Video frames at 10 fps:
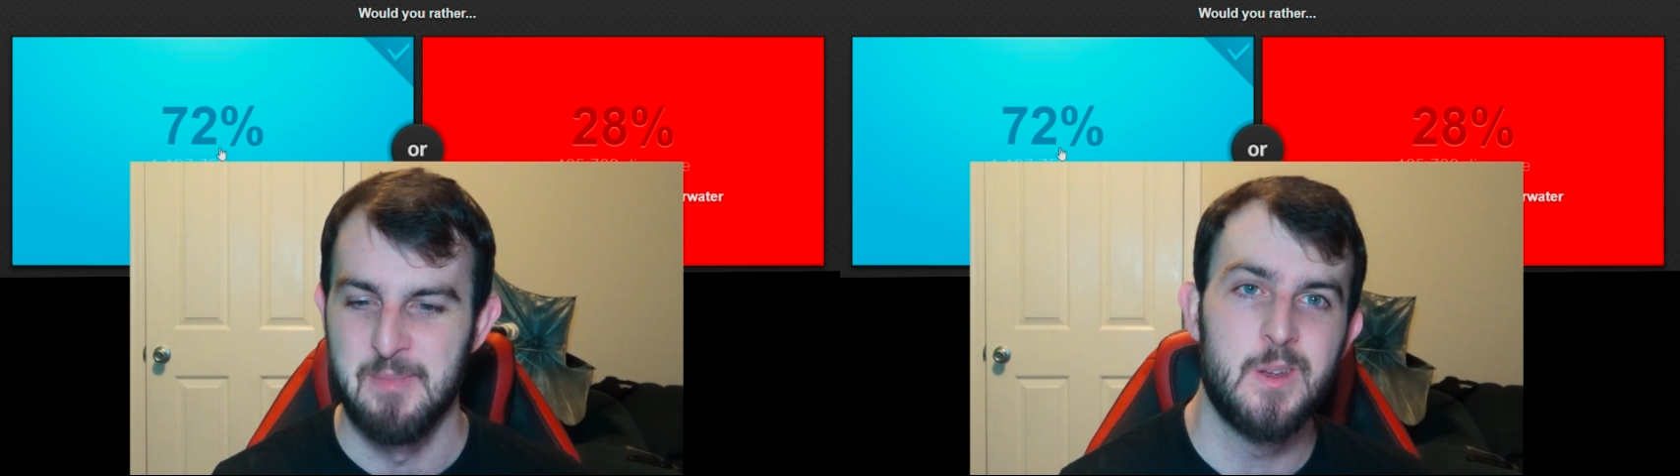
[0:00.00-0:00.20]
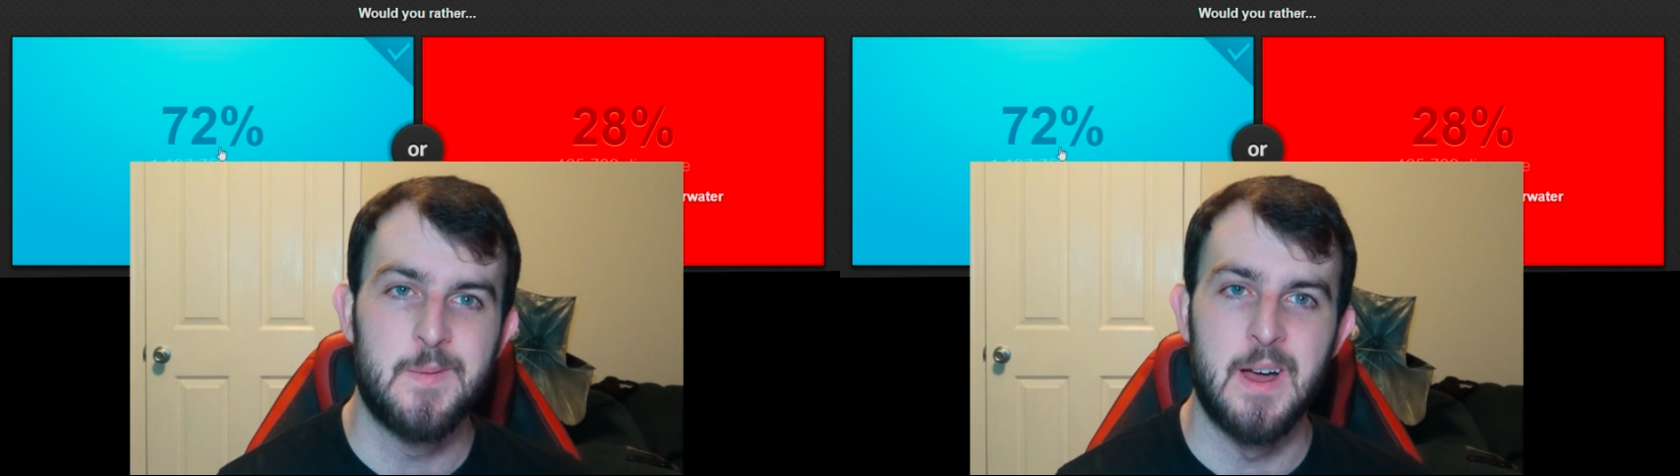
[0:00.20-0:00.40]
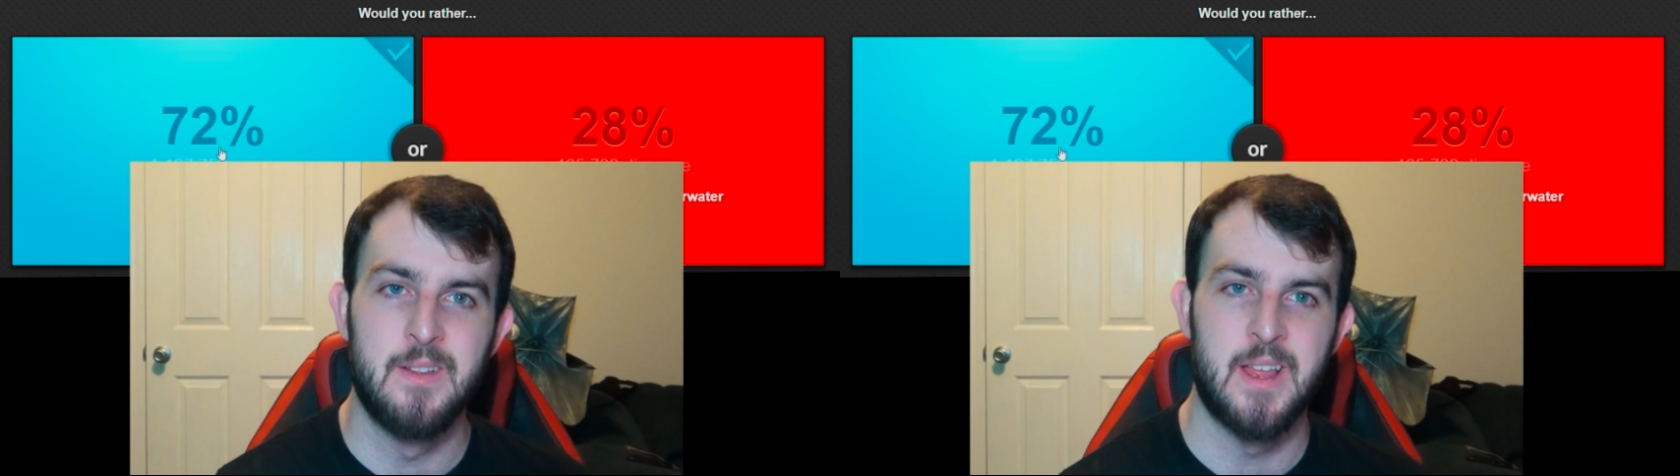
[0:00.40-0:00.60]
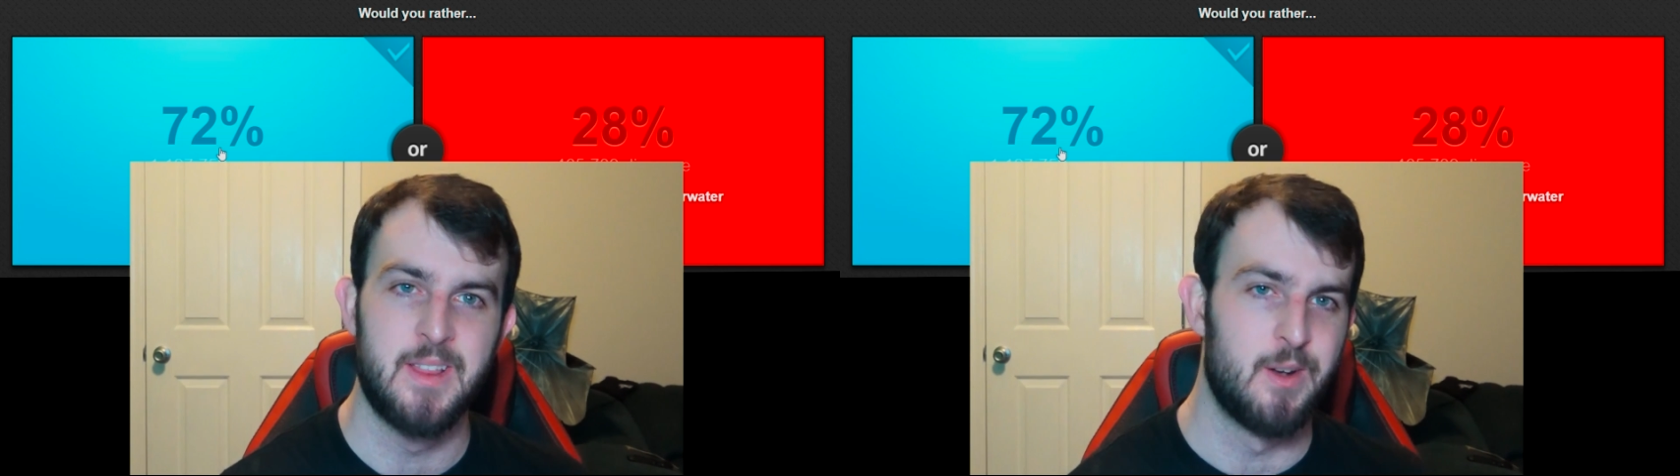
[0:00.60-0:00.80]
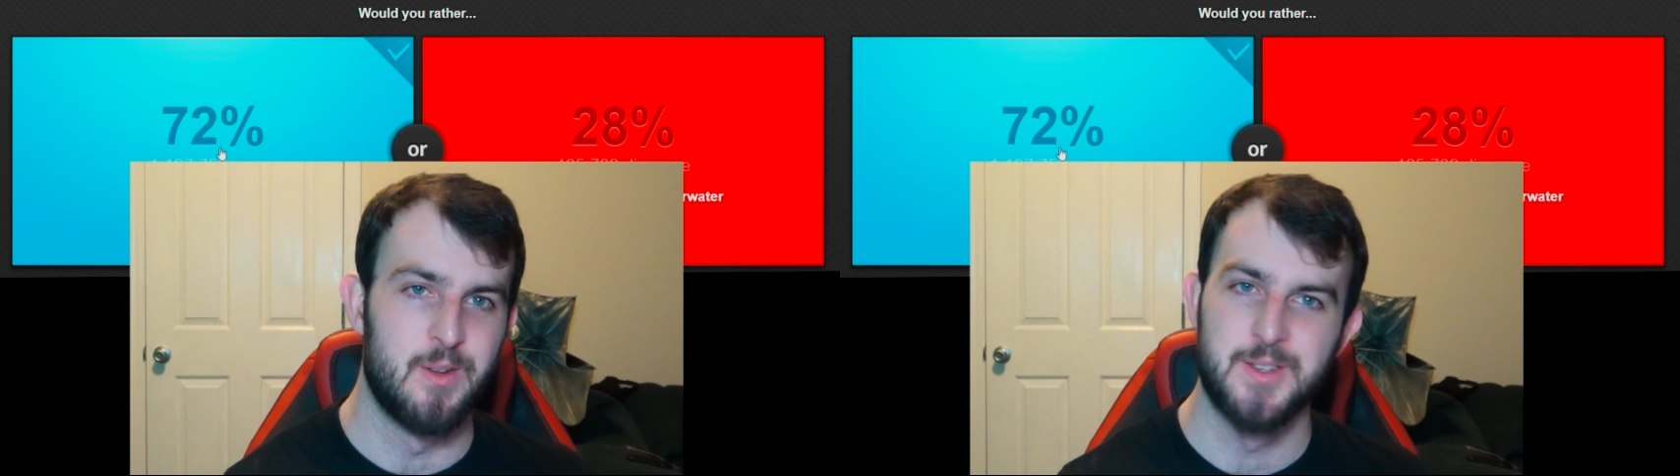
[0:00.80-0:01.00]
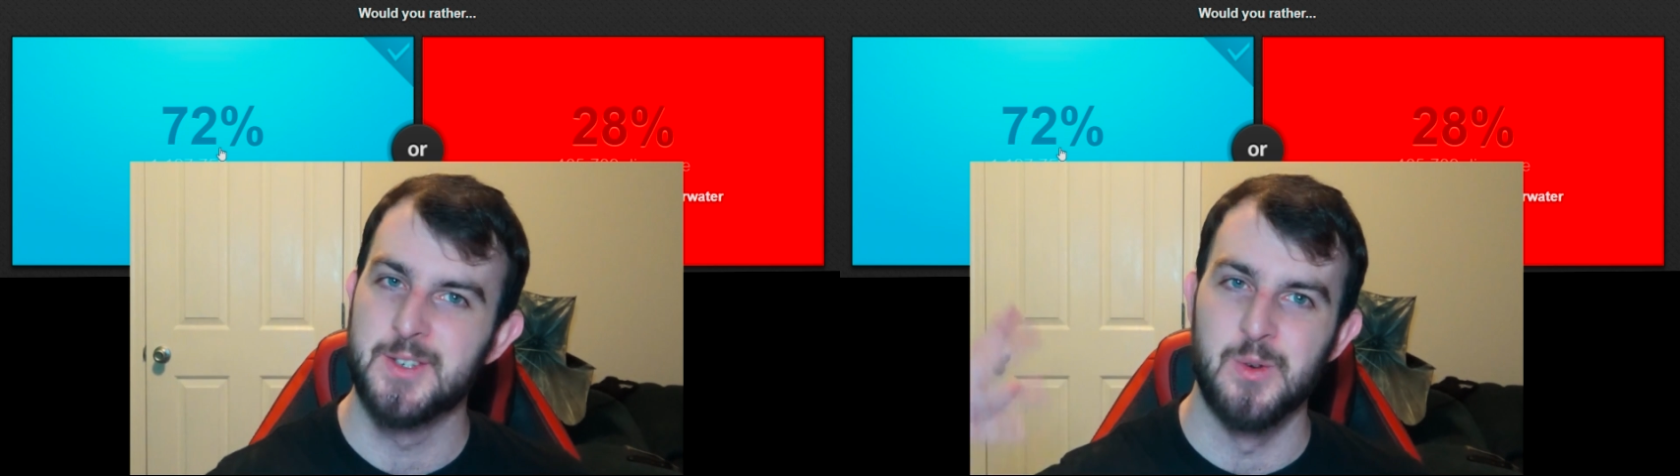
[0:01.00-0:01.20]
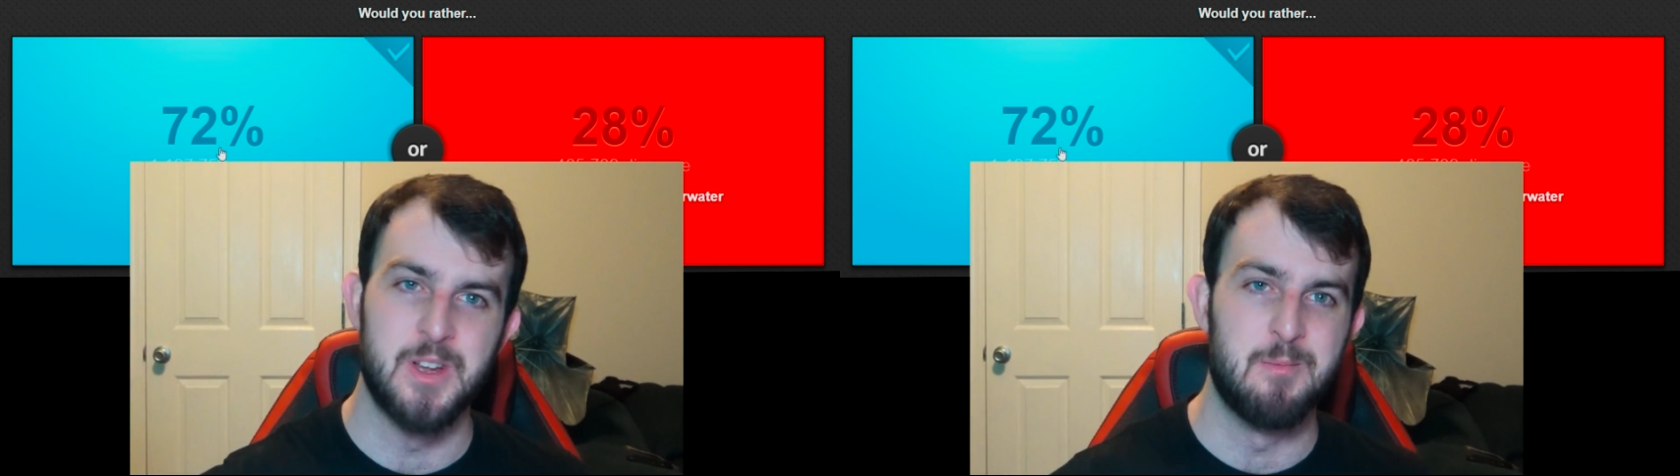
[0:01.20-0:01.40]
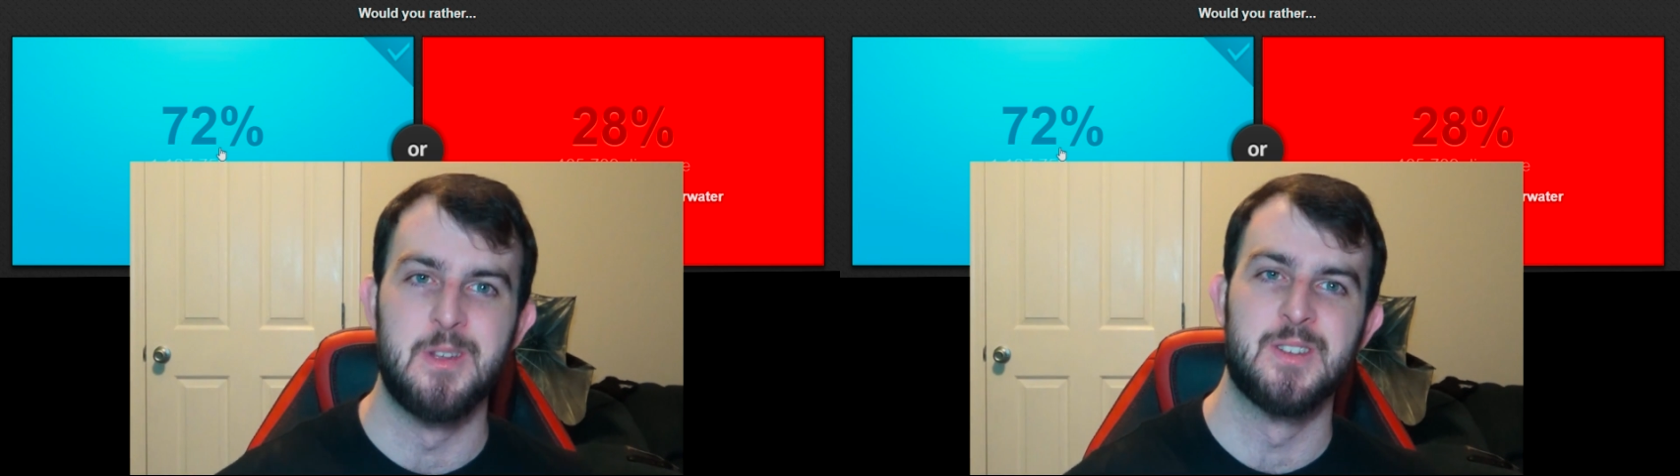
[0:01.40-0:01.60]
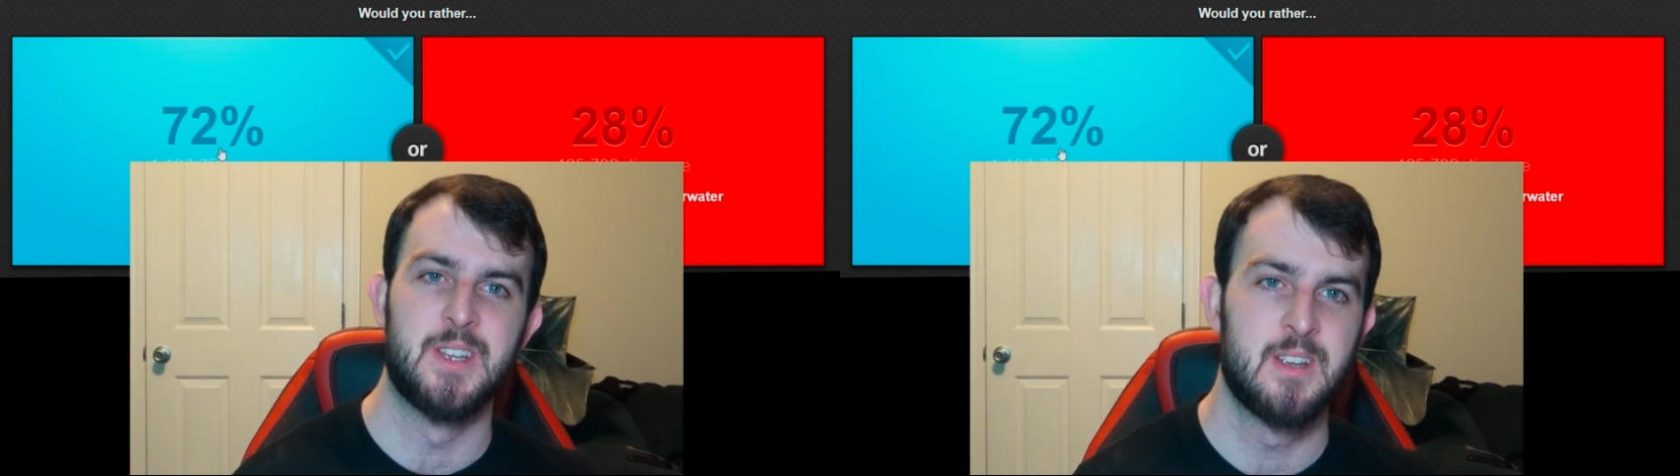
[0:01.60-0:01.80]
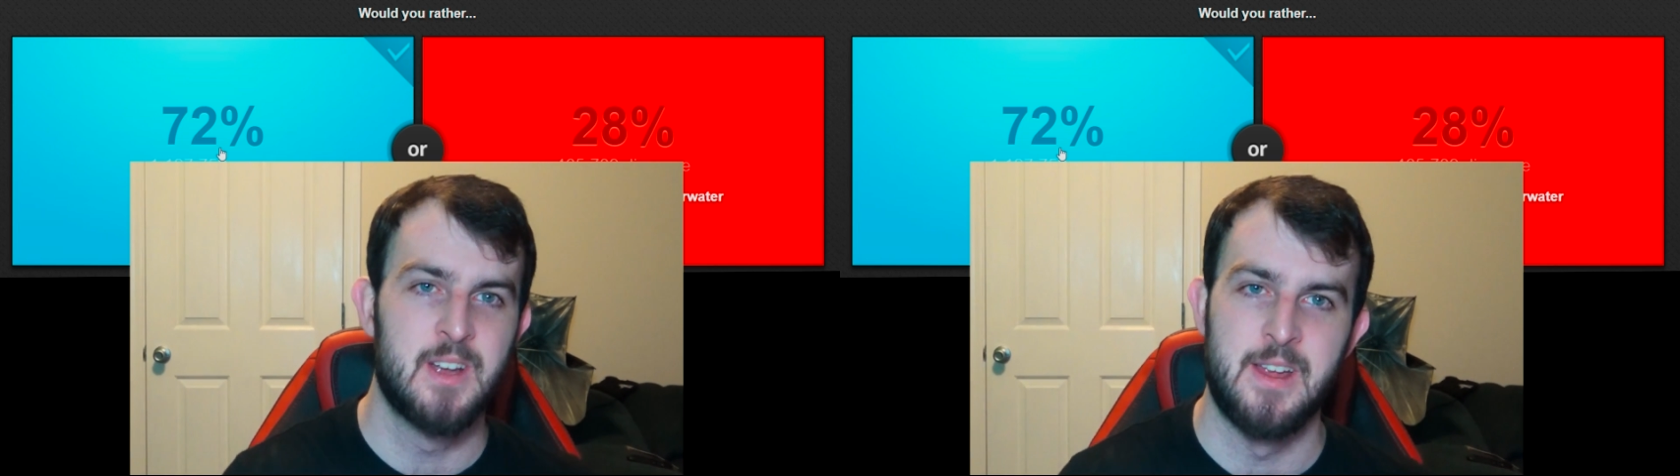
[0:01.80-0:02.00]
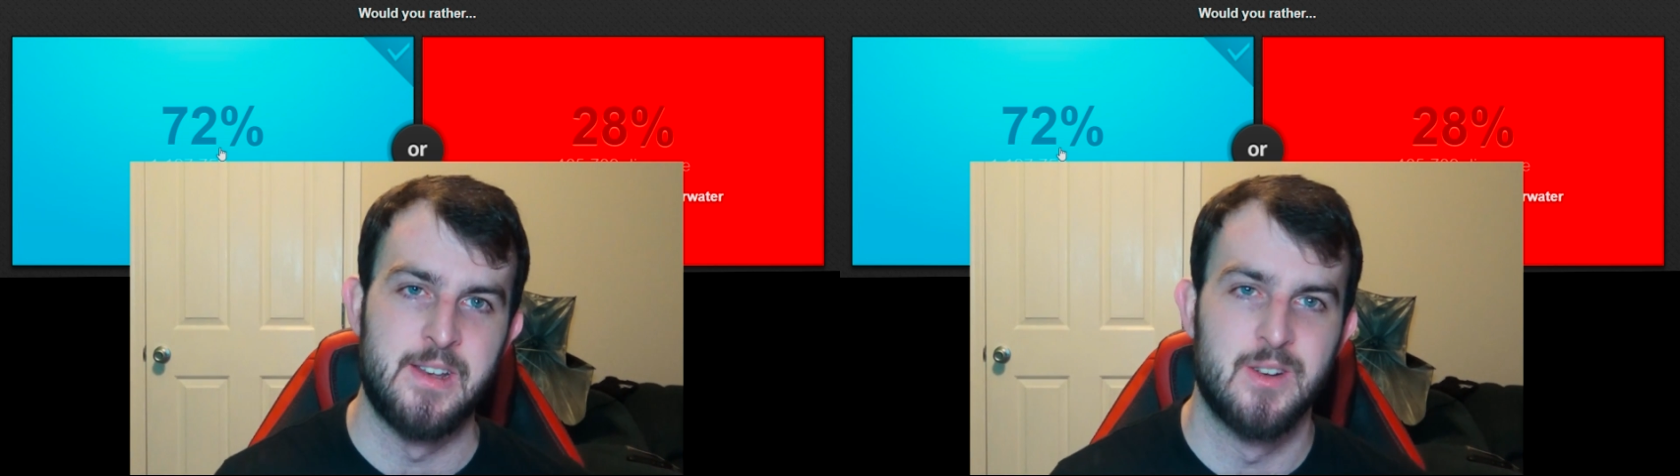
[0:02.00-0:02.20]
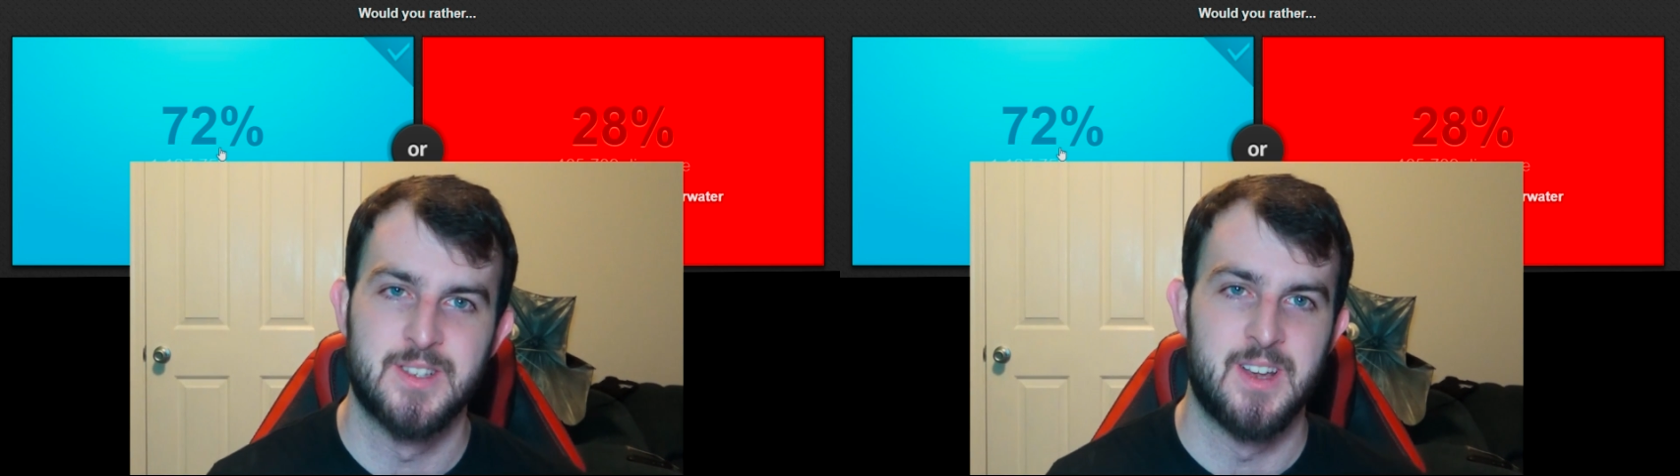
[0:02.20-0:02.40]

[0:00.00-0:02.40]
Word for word: Hopefully you found that little story amusing.